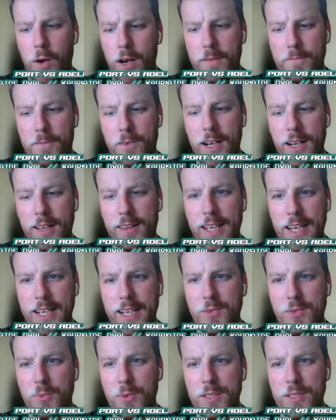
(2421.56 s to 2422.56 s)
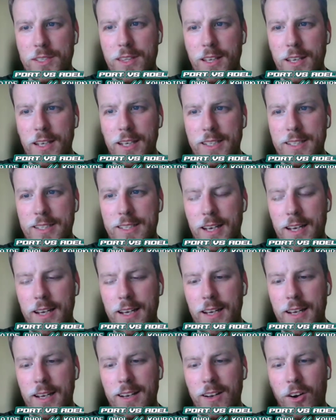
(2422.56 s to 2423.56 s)
of my things was
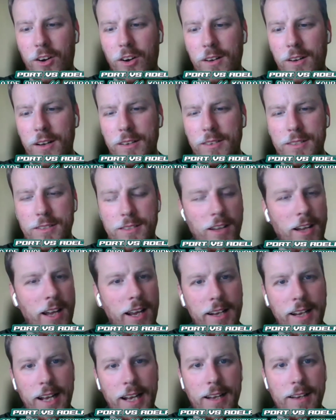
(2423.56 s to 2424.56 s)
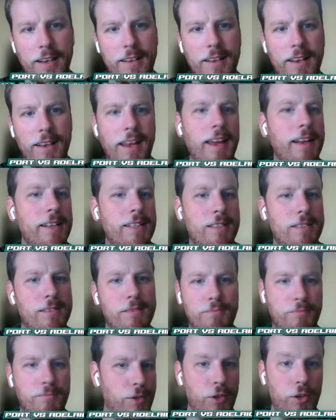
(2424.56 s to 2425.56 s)
that like it's
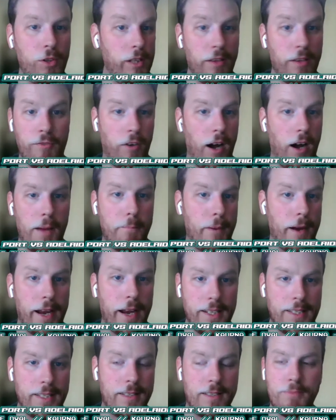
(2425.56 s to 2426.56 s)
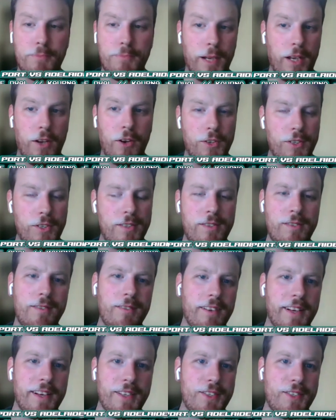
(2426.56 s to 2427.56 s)
purely vibe based because
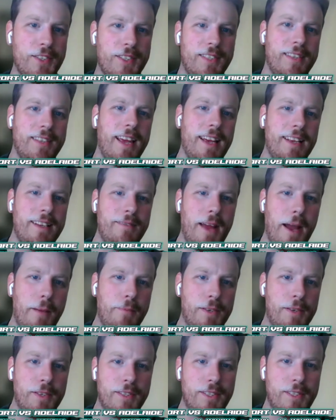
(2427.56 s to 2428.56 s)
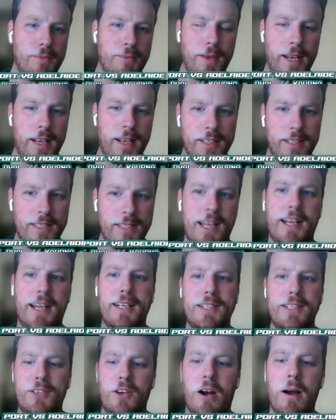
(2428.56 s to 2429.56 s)
it just happens to be the
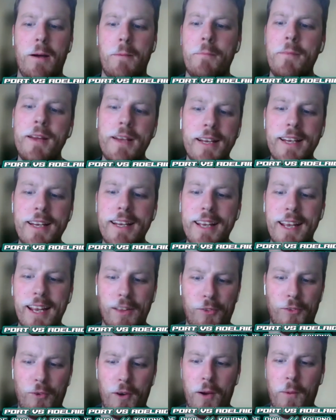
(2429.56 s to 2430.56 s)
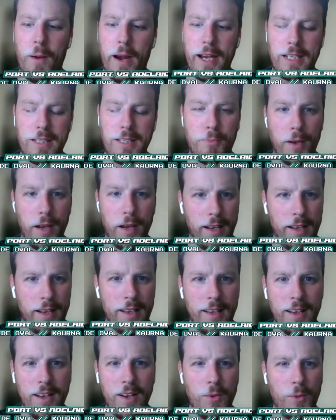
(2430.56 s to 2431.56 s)
second time in 3 weeks. But
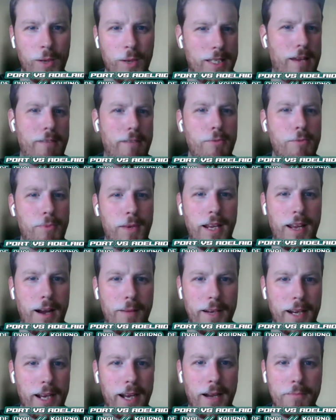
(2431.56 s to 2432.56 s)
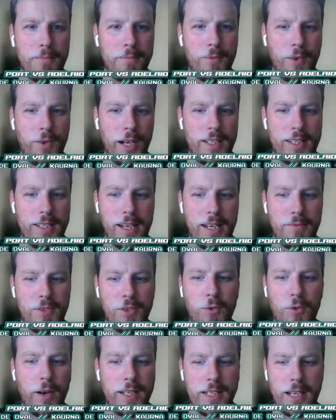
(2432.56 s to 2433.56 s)
we seem to
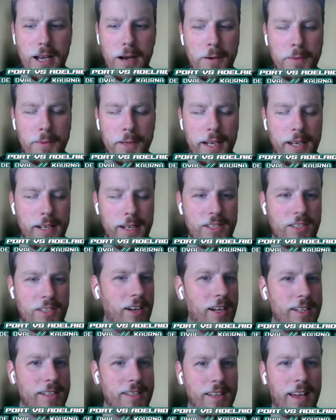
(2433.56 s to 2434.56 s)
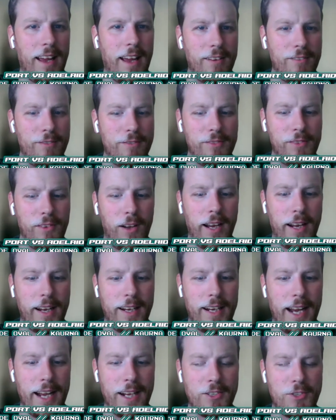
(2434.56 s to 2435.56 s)
always come up against sides that have like
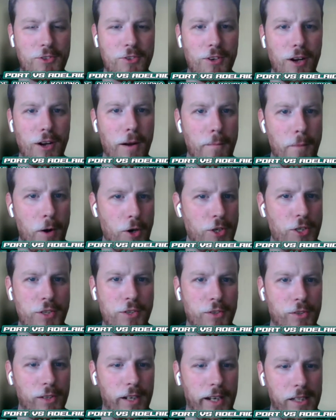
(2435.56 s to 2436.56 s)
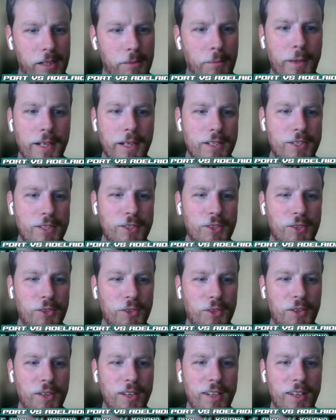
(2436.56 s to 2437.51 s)
an extra emotional element to